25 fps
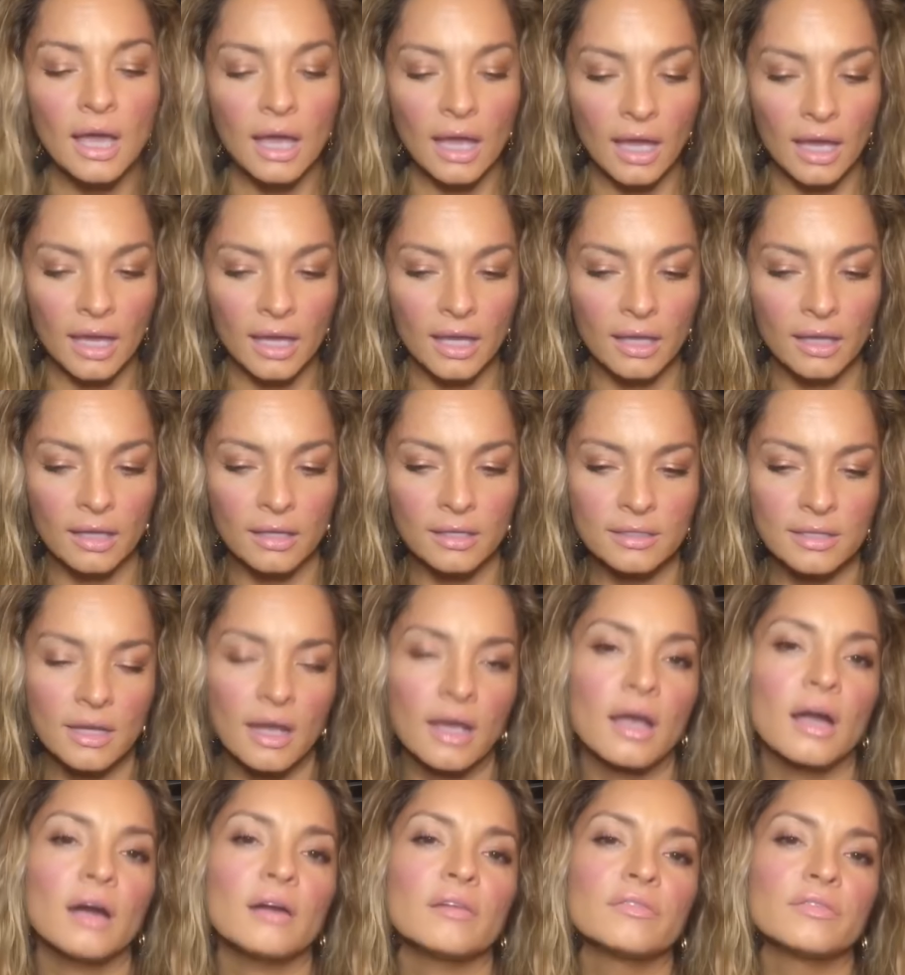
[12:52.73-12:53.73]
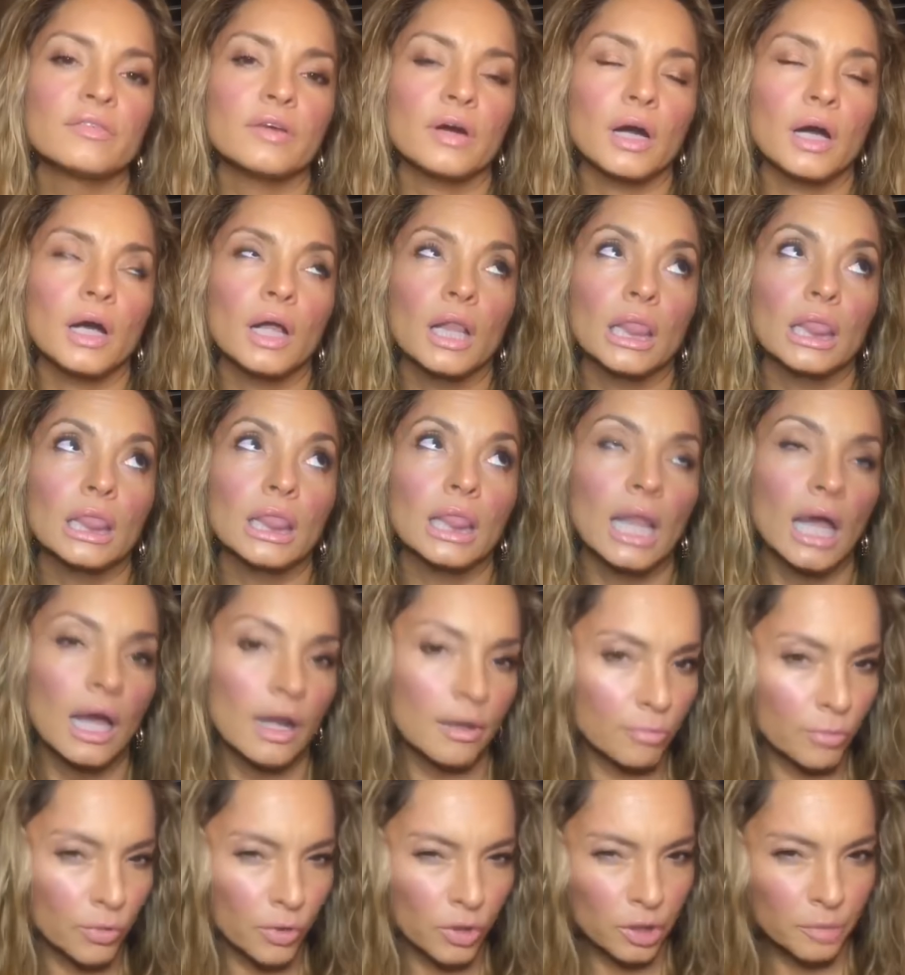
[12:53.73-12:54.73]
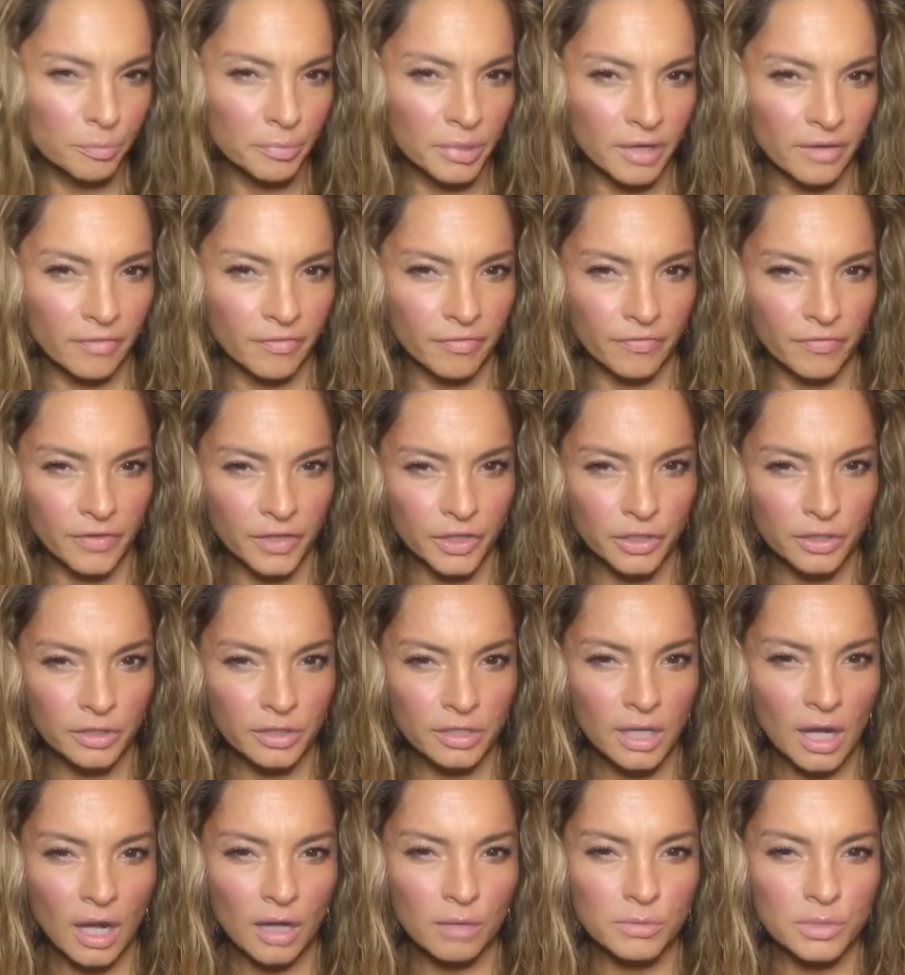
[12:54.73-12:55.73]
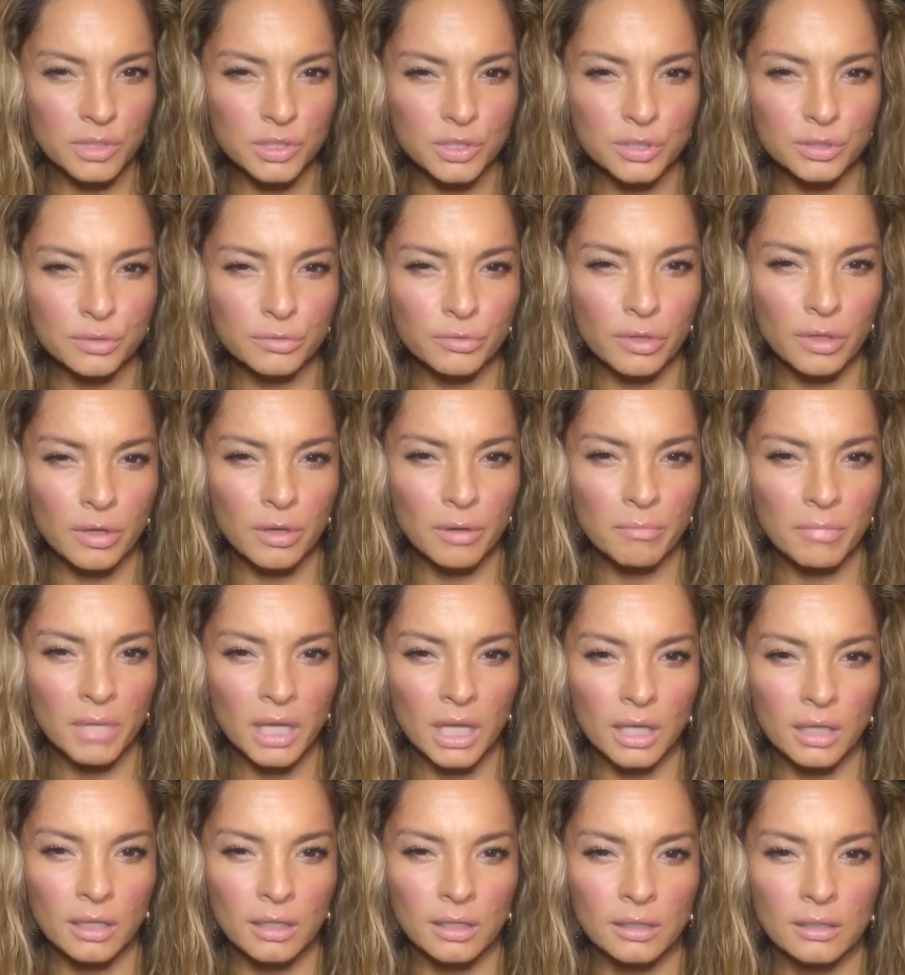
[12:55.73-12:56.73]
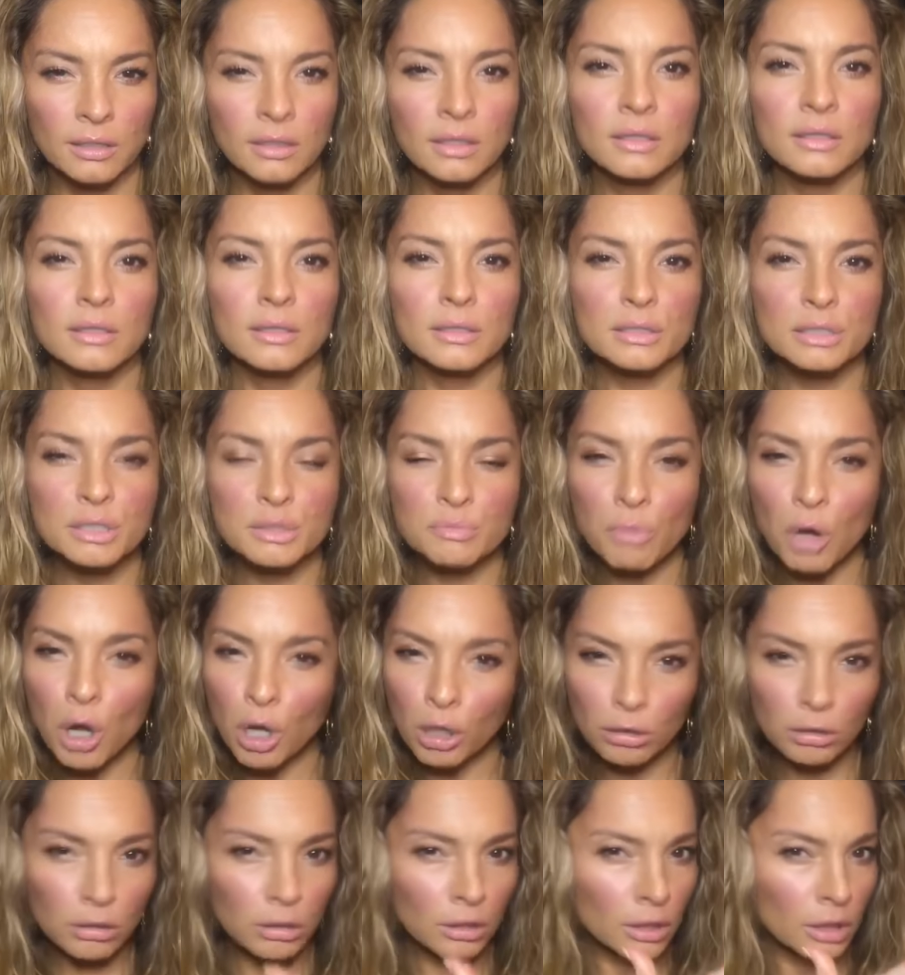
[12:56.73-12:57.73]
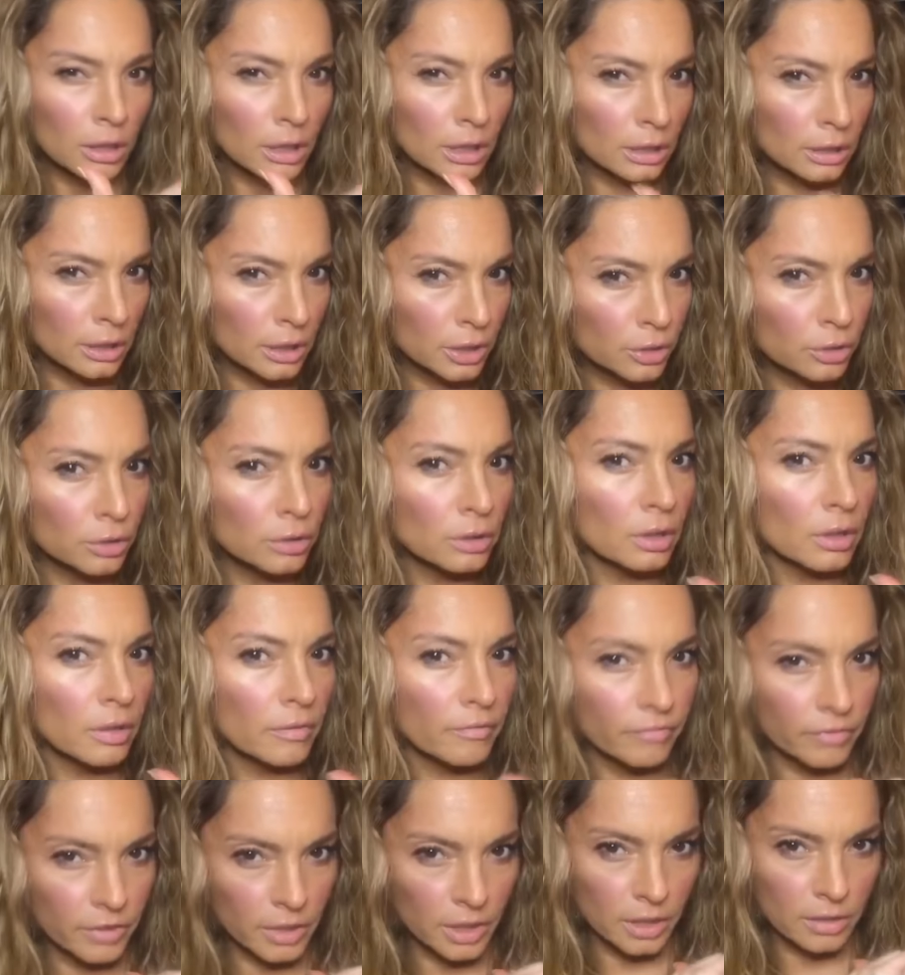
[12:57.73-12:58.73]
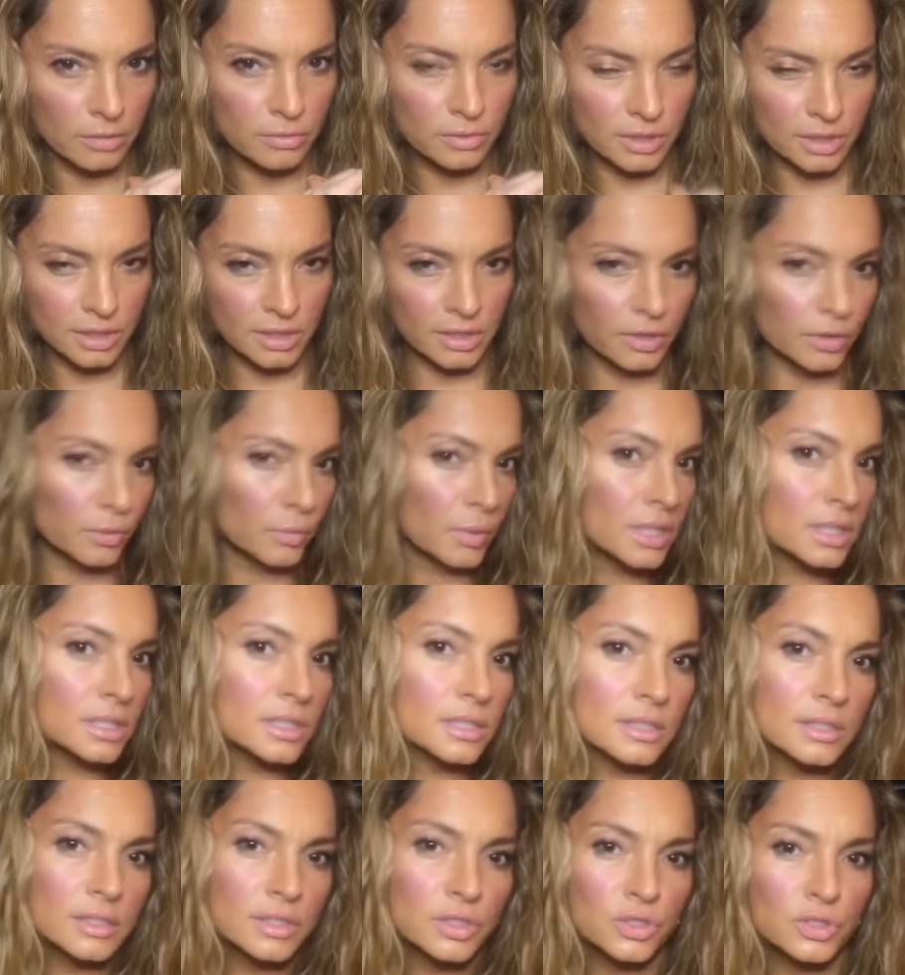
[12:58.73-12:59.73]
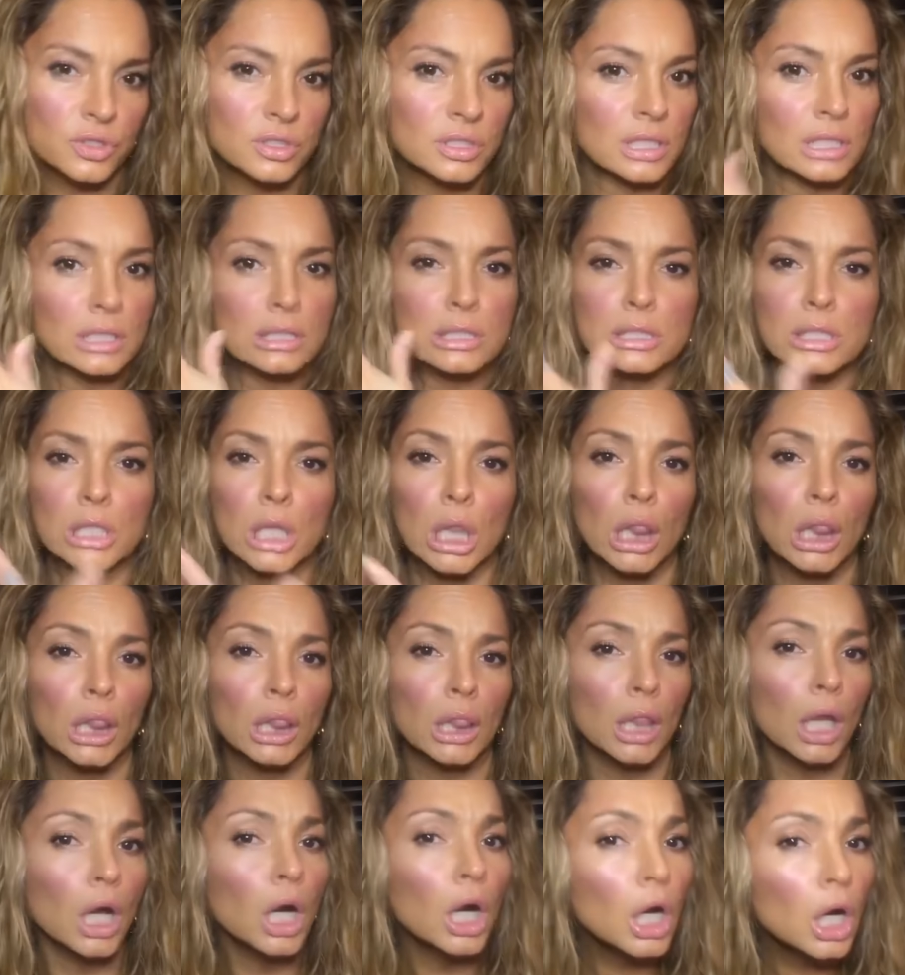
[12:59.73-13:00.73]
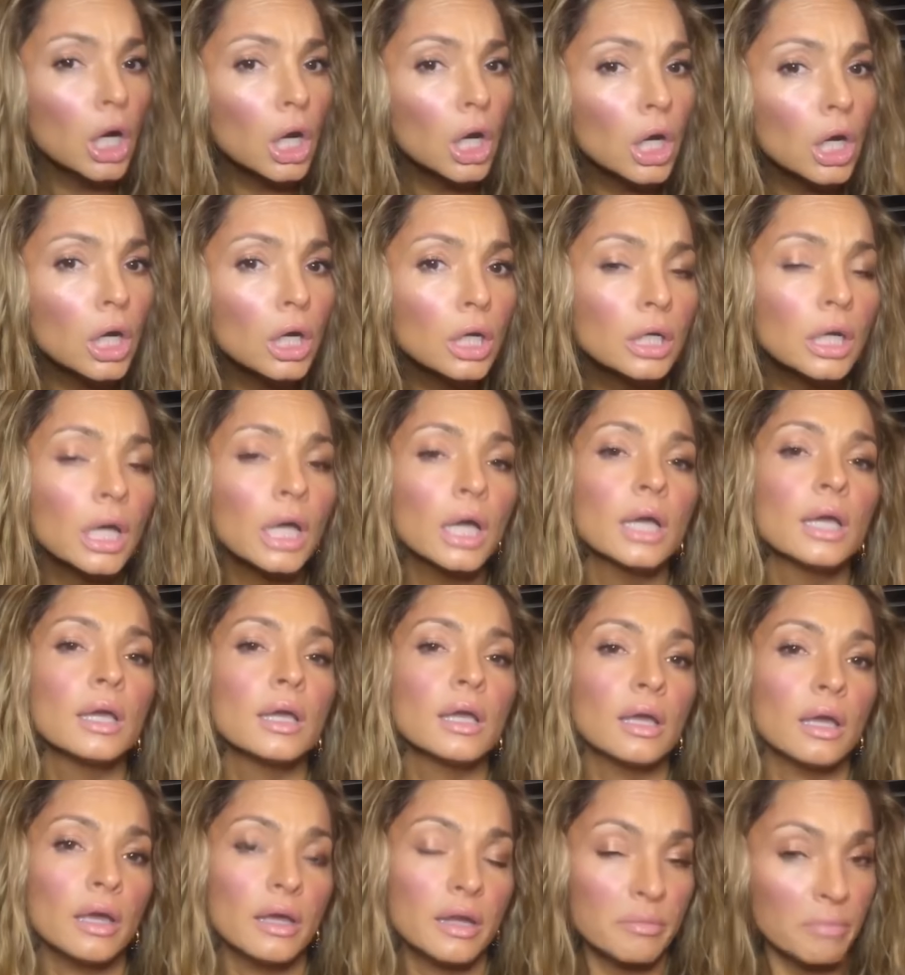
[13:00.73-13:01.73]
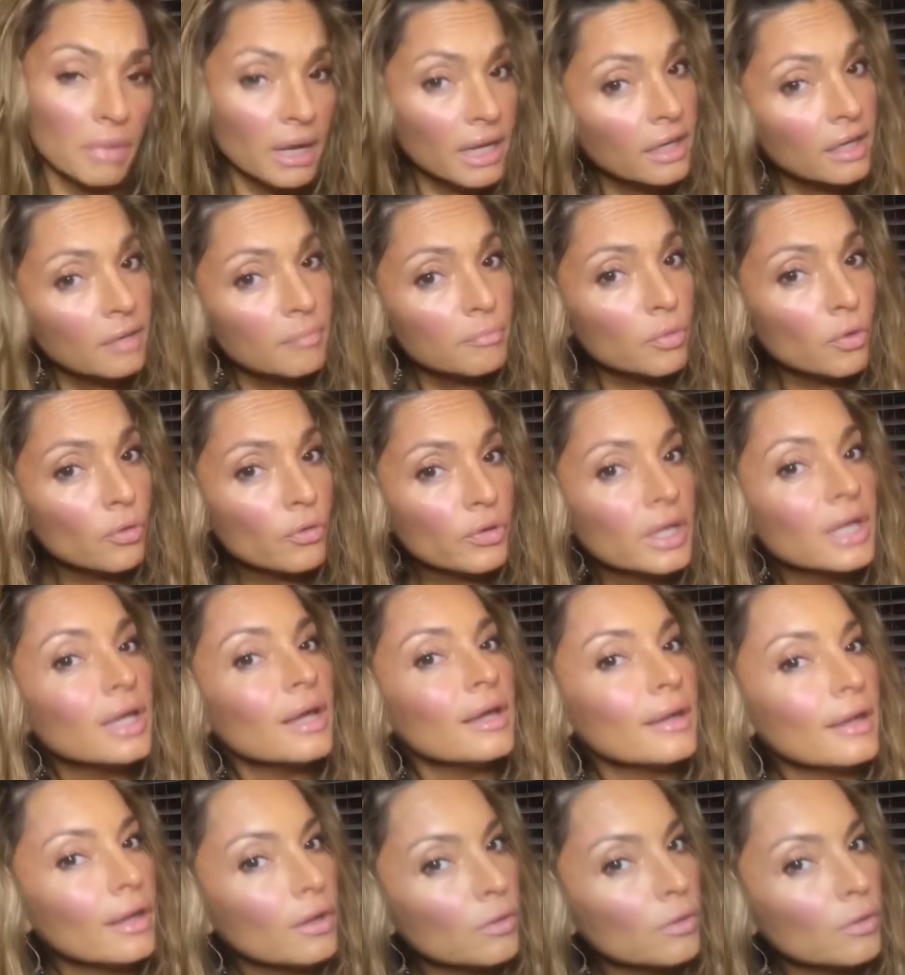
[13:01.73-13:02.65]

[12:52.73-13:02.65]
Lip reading: And I have a lot more, but I figured I would do them in small little videos because otherwise this just gets long and it might get boring and I